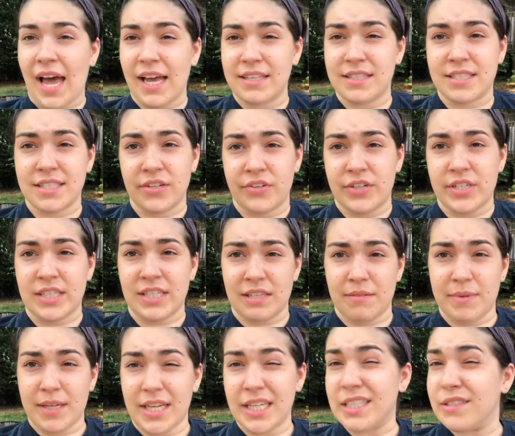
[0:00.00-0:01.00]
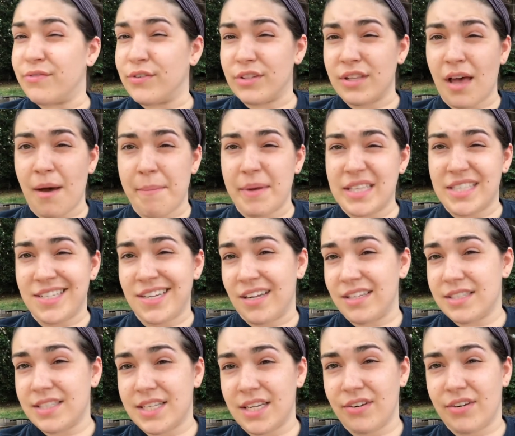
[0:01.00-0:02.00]
as seriously because for them, it's
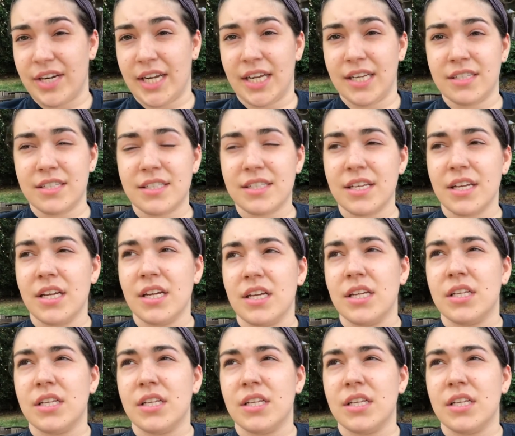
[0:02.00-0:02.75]
not serious.